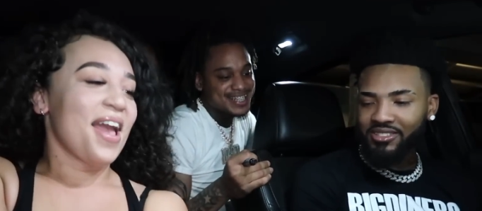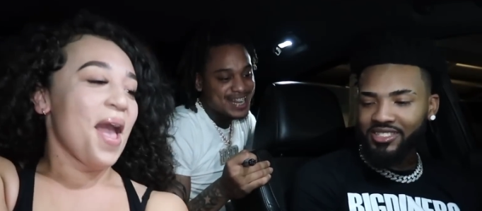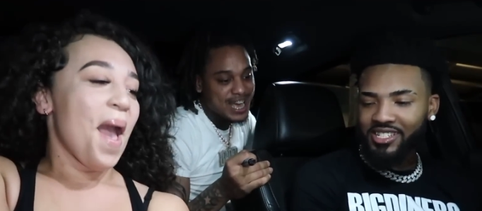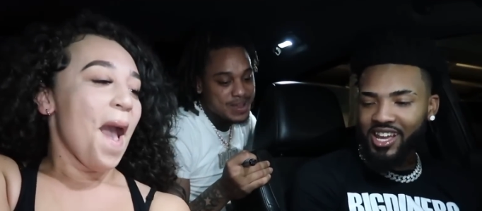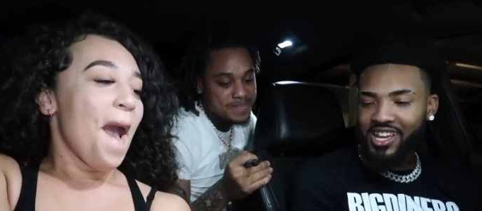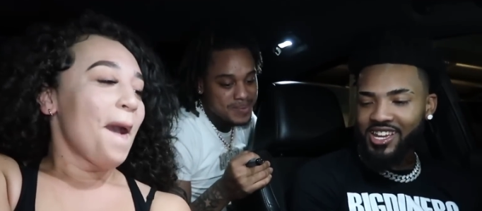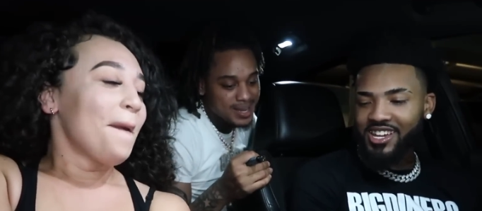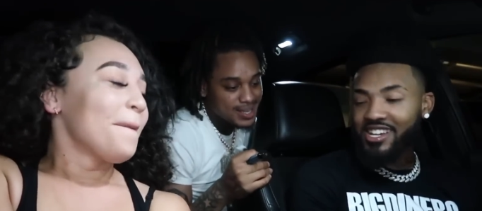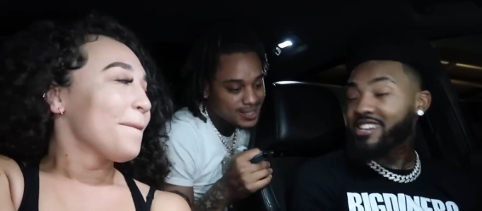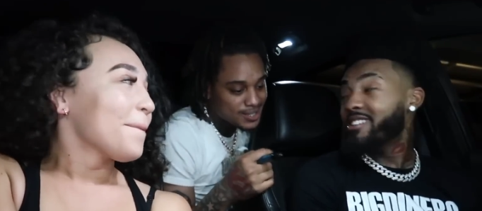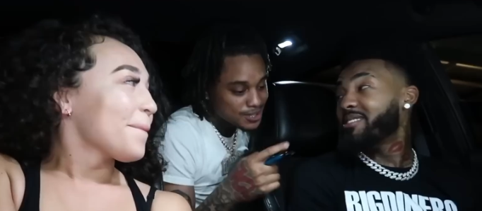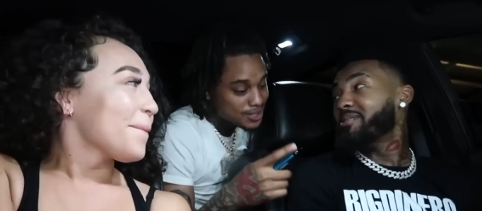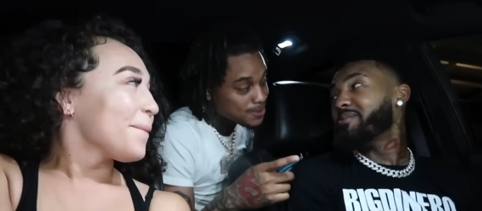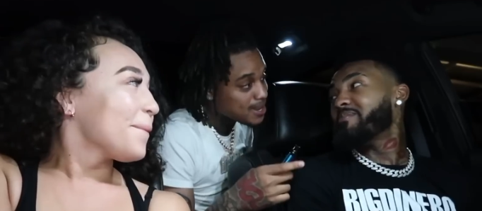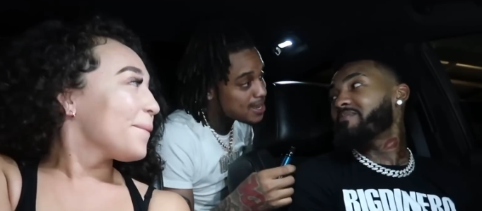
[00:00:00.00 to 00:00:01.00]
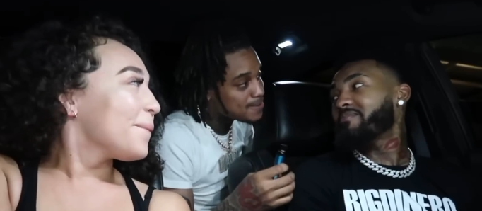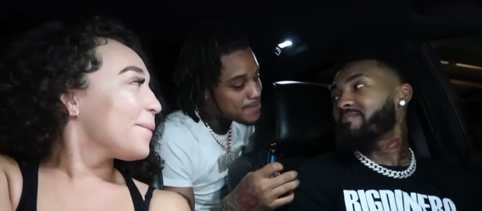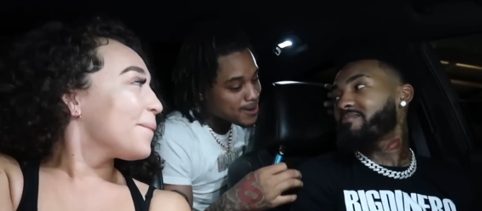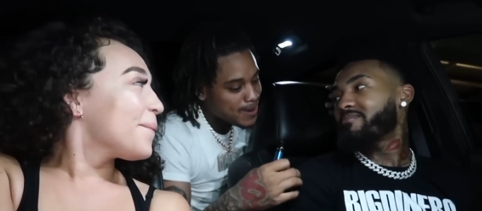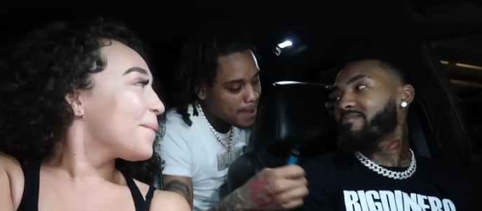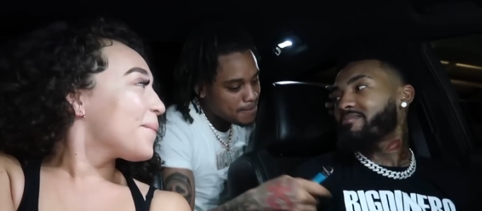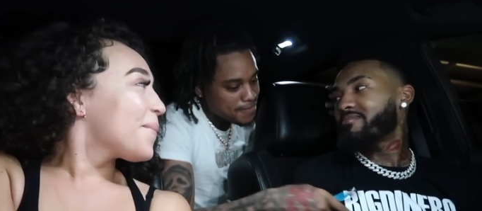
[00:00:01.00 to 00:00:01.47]
Speaker 1: They blushing. Mm-hmm. You sweating,
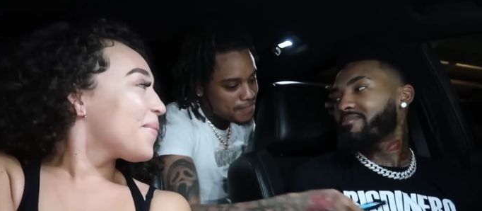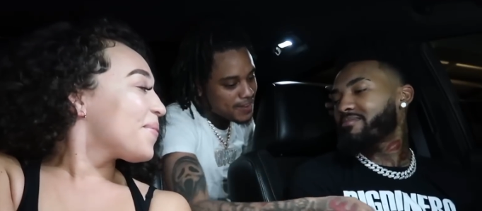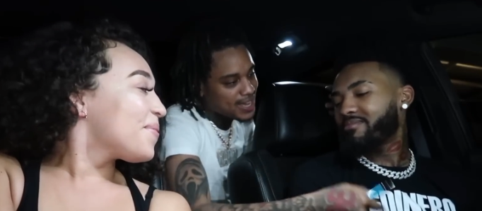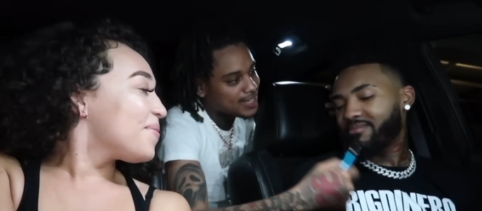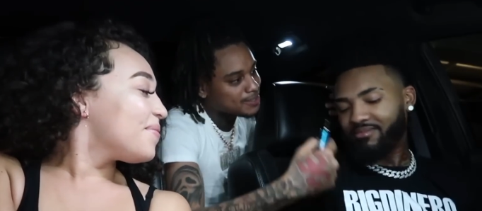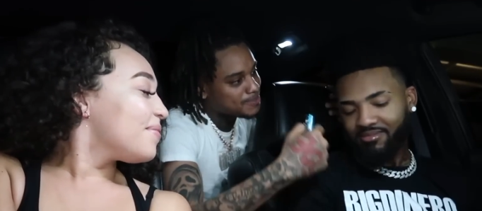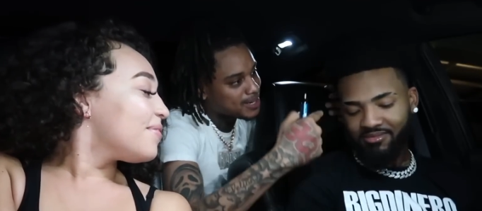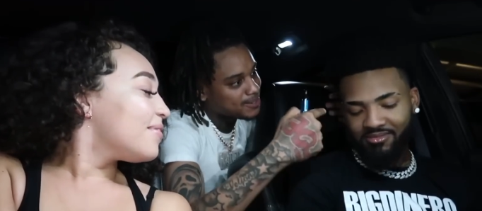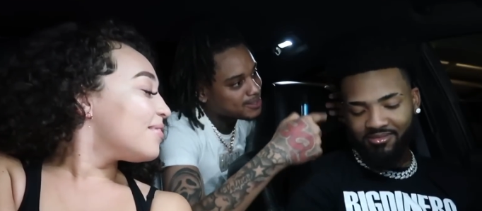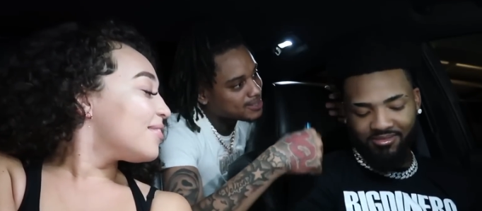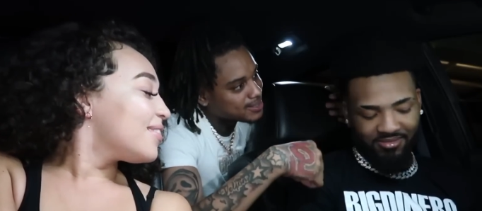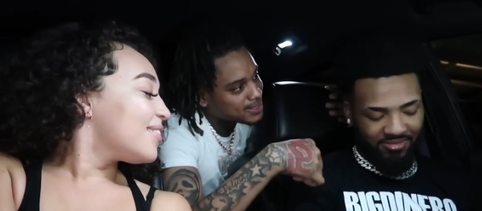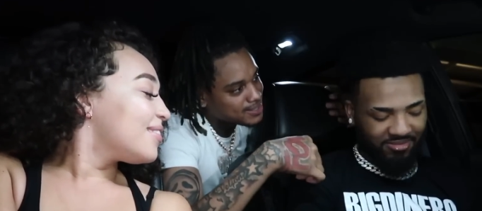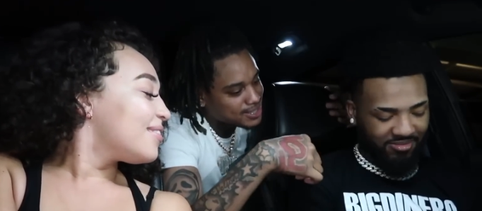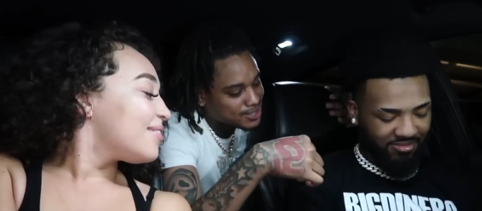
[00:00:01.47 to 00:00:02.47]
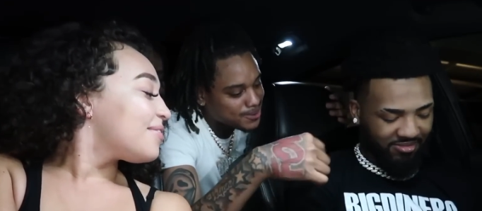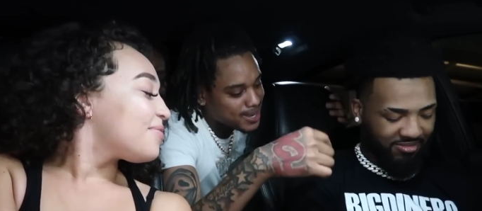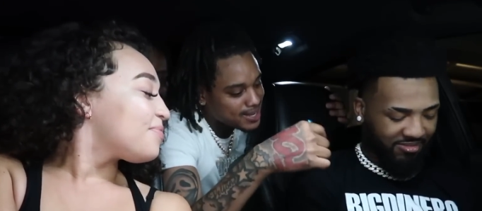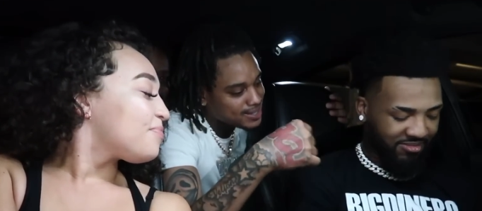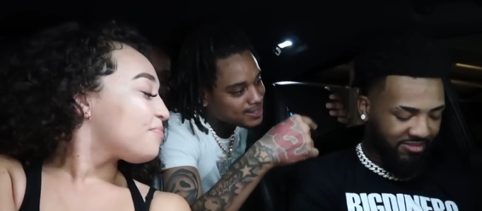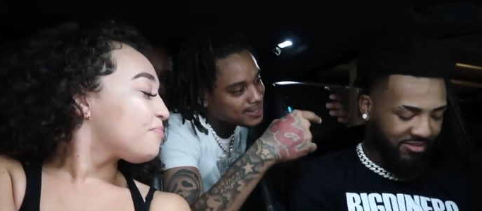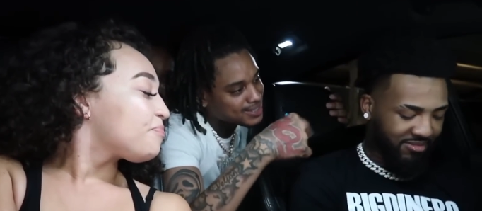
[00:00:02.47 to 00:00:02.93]
bro. Wipe your face, bro. He's
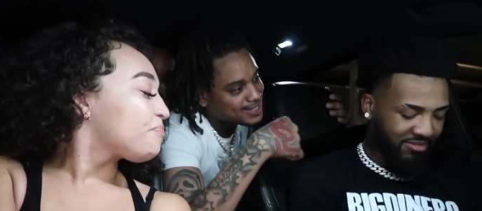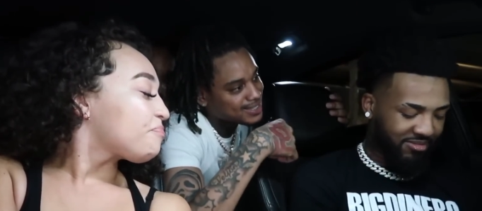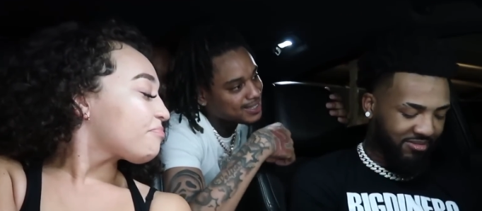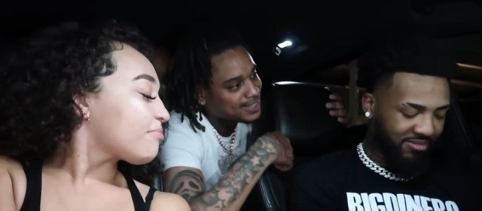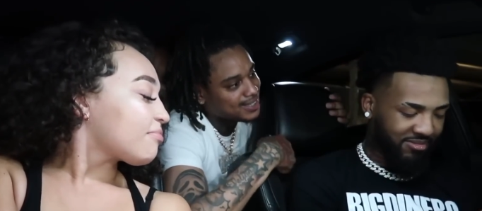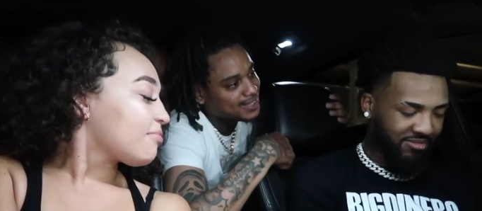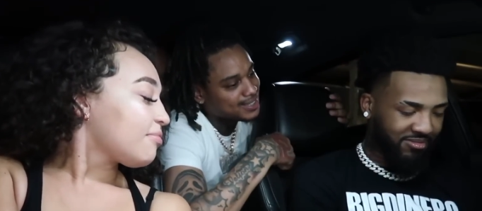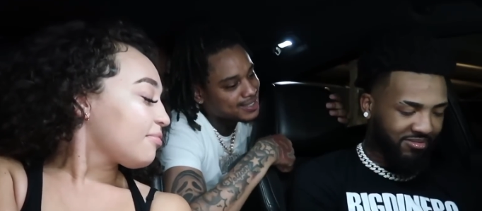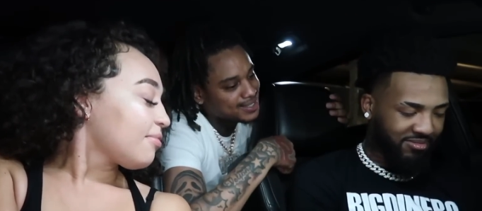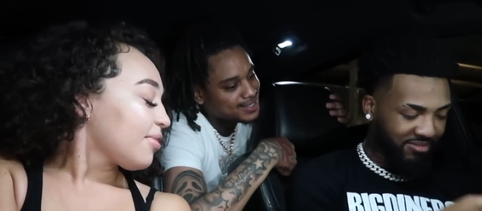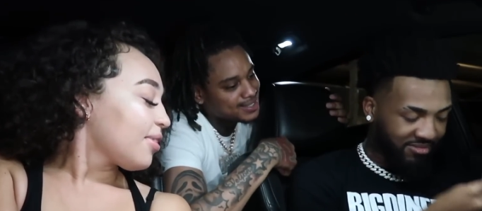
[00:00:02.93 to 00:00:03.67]
sweating and shit. Mm